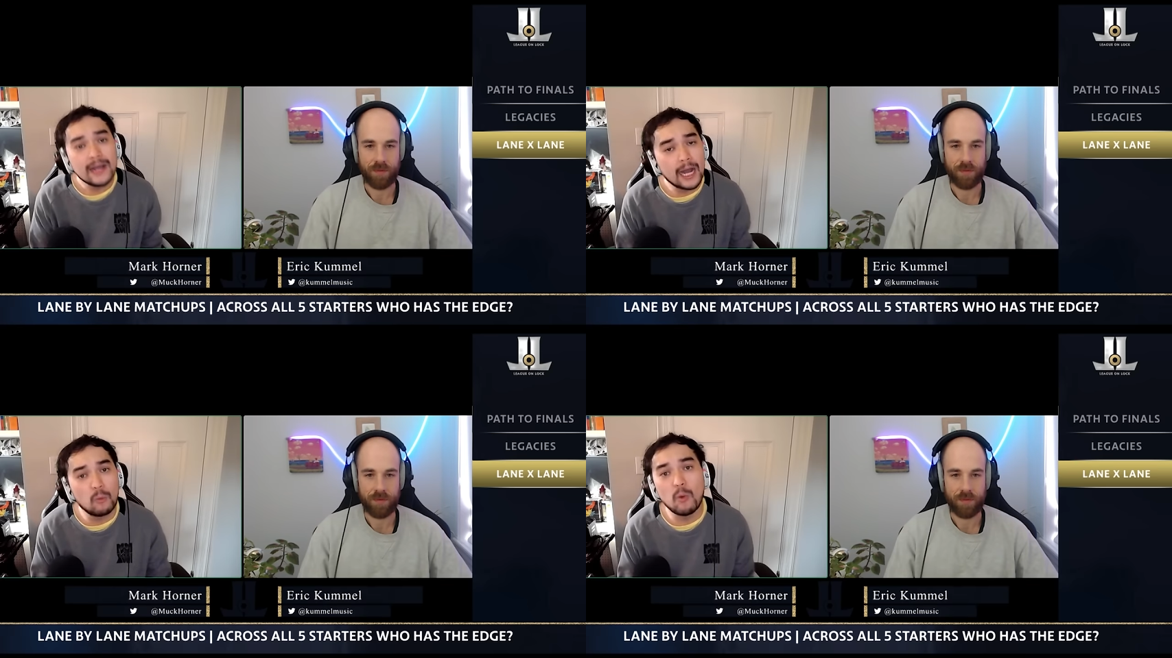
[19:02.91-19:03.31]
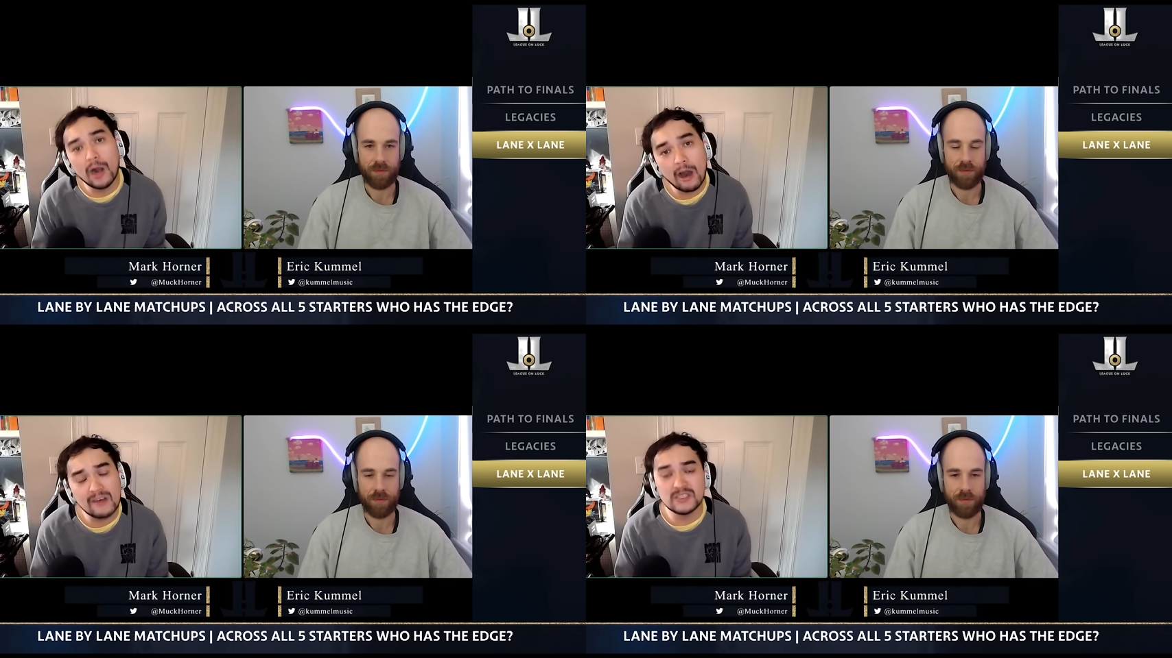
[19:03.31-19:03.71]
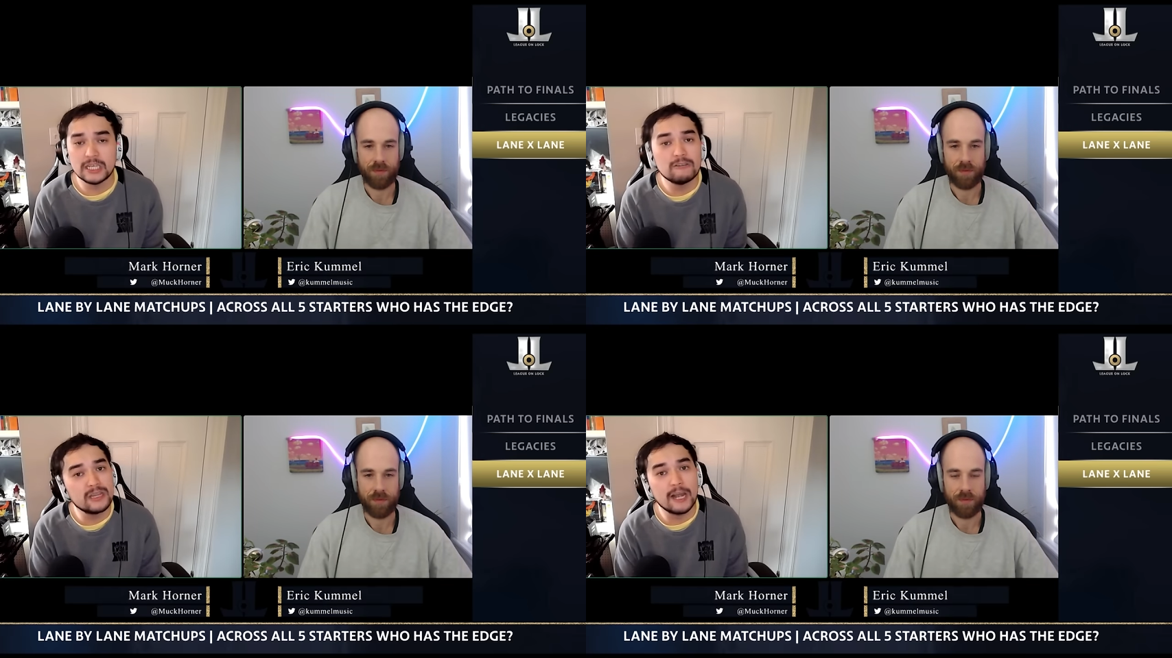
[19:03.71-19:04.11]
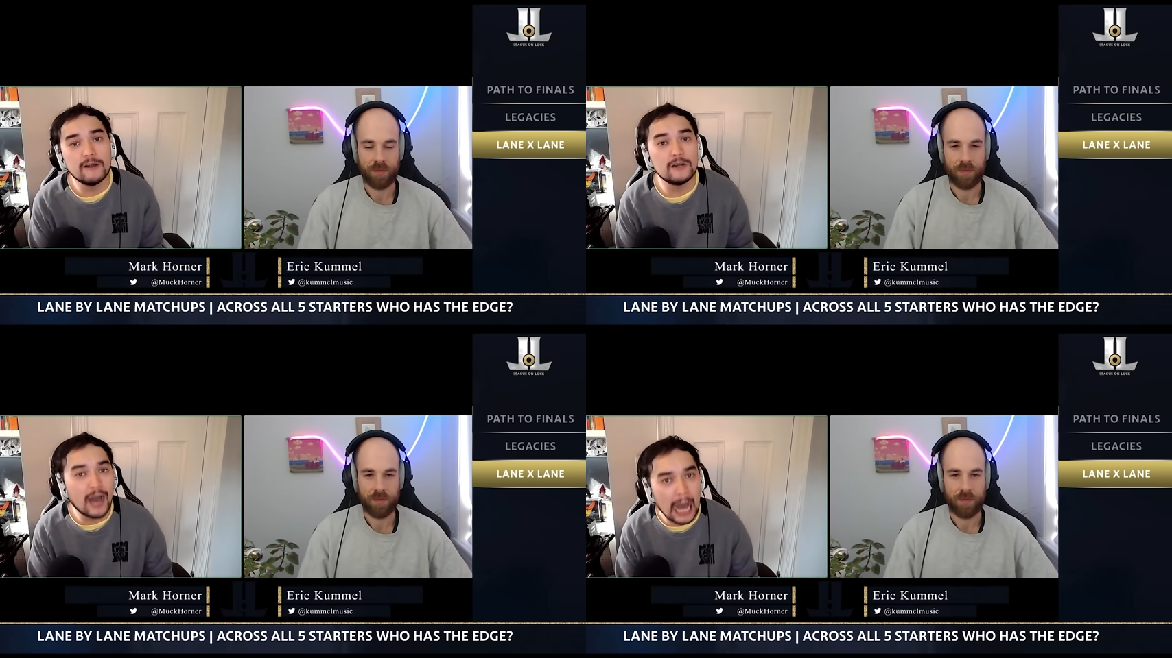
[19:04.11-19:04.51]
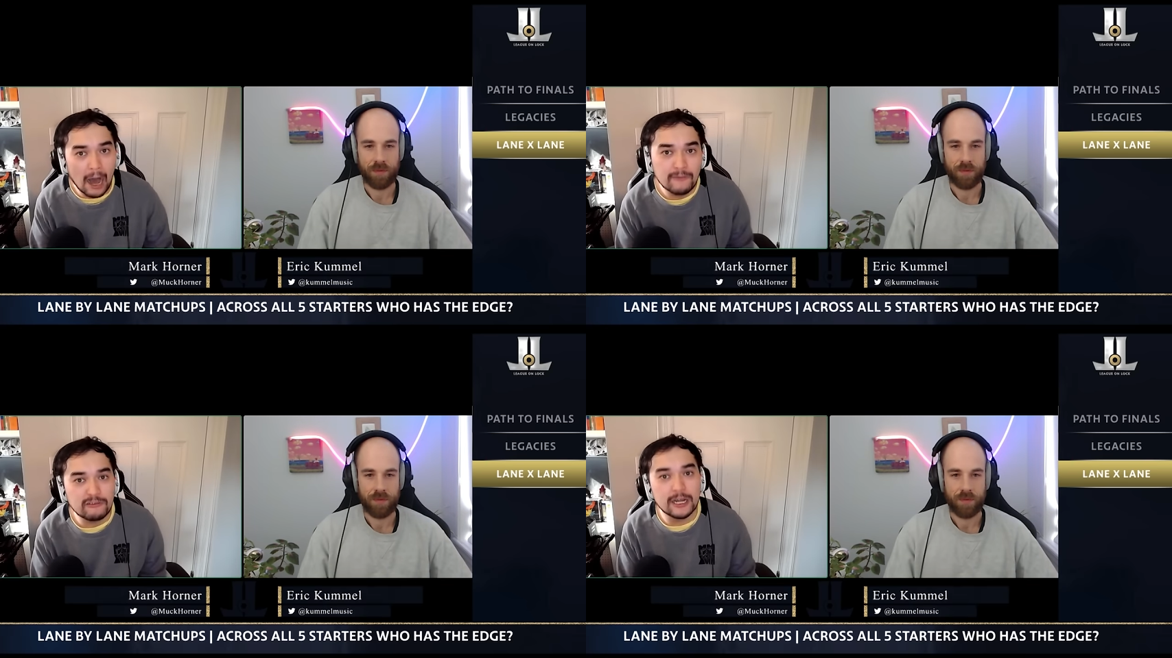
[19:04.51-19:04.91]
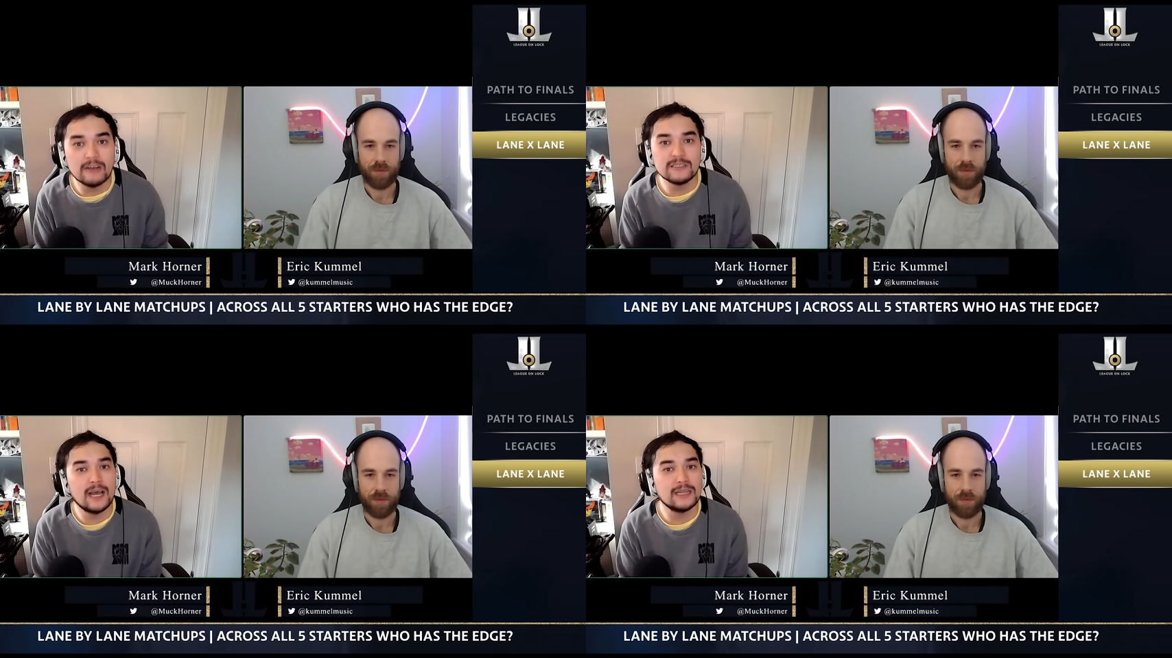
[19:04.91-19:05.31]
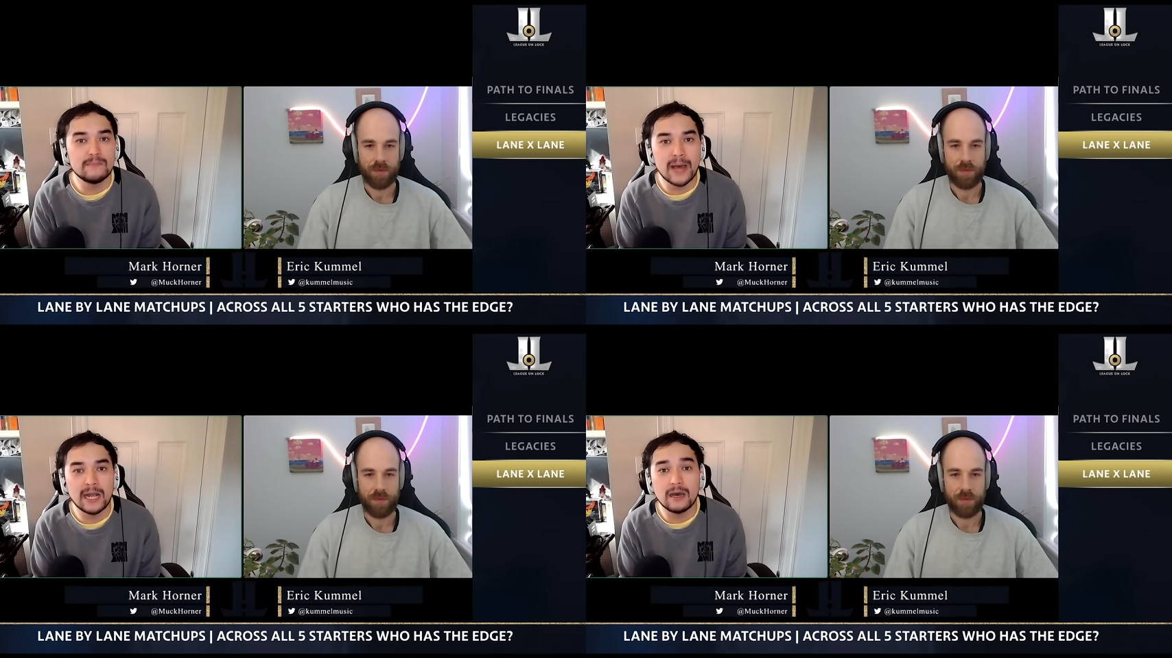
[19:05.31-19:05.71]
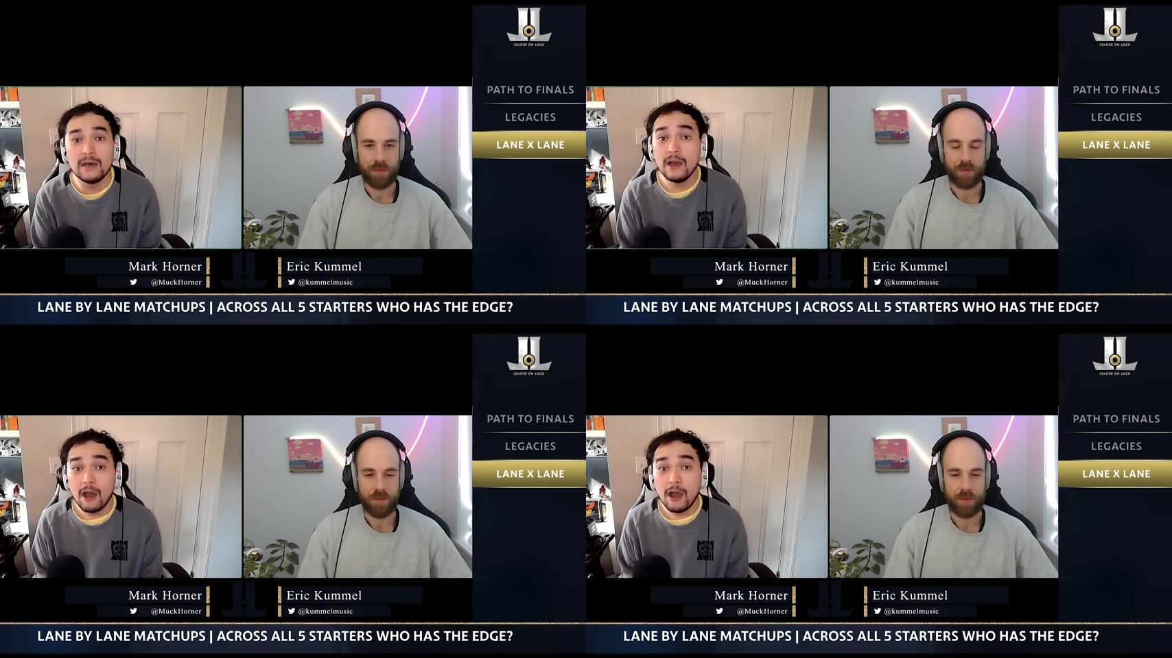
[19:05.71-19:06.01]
Speaker 1: kind of one-offs here or there, hovering outside the meta.